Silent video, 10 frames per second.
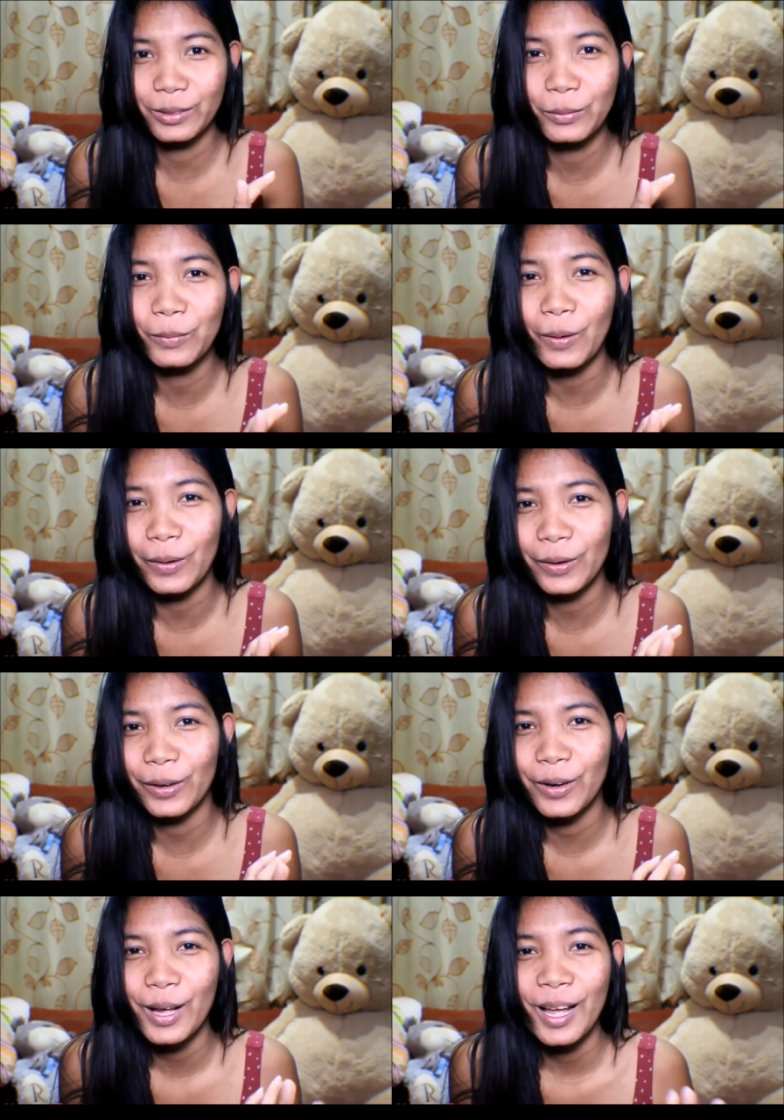
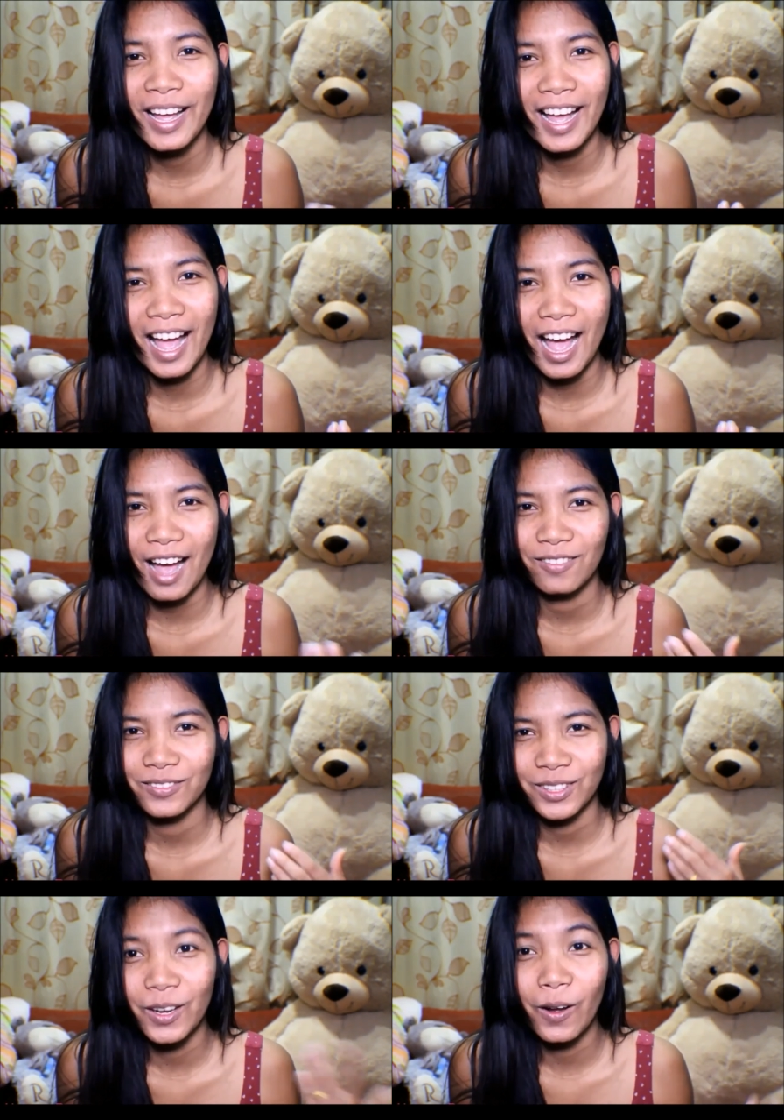tomorrow I'm
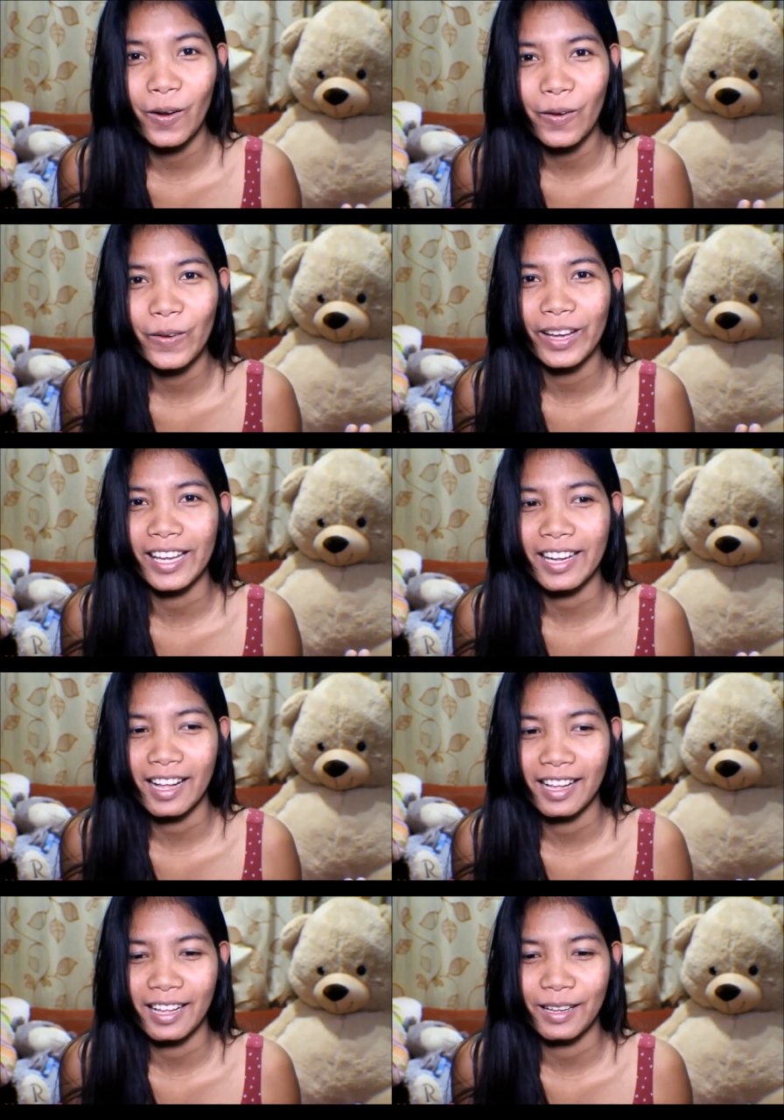go get
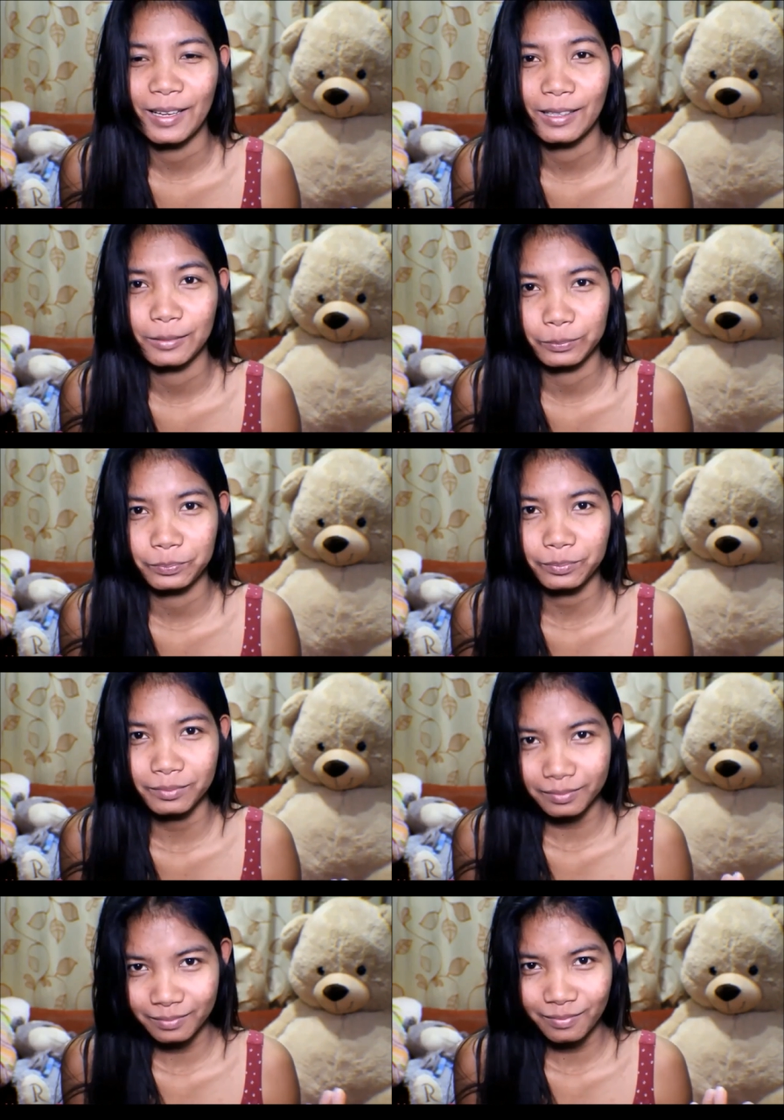a
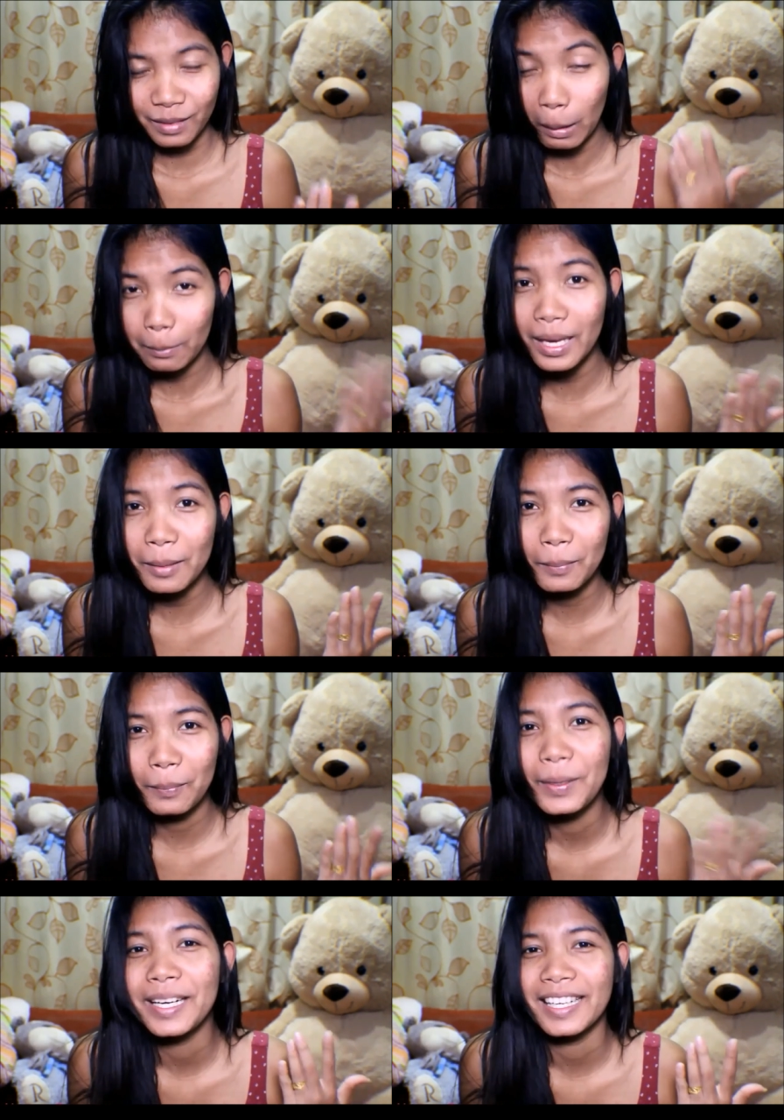big
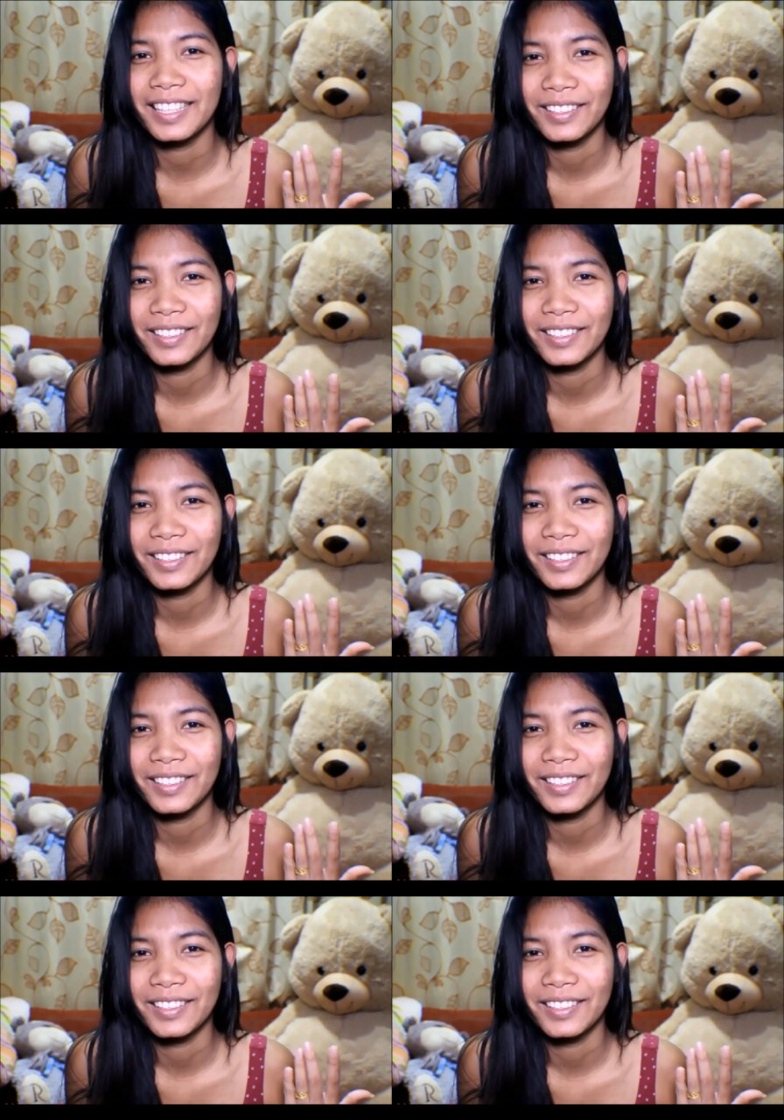burger